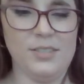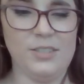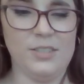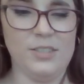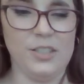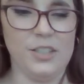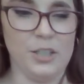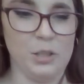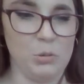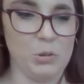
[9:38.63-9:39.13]

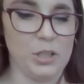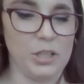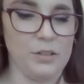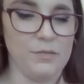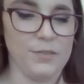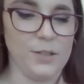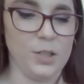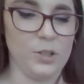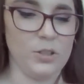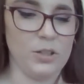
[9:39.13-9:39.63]
You think we're going to
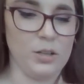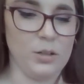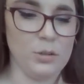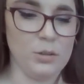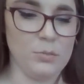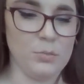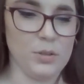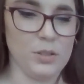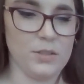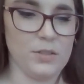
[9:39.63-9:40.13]
fill it all
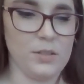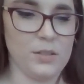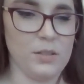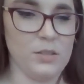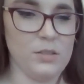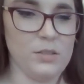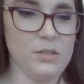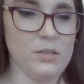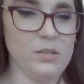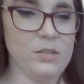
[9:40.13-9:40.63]
up? Let's see.
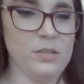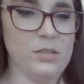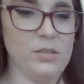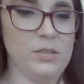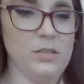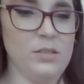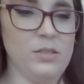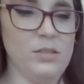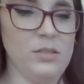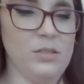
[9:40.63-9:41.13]

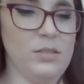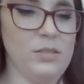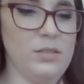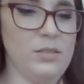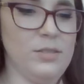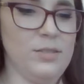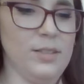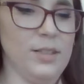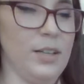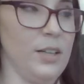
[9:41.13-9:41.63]

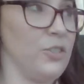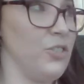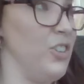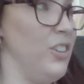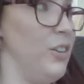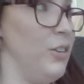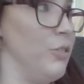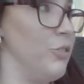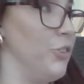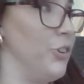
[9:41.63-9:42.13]
I actually
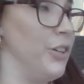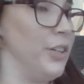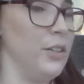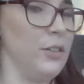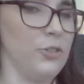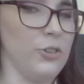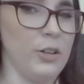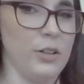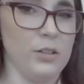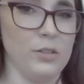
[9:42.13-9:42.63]
don't know. I didn't
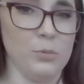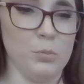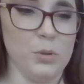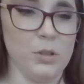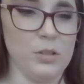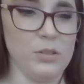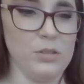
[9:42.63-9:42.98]
try this part.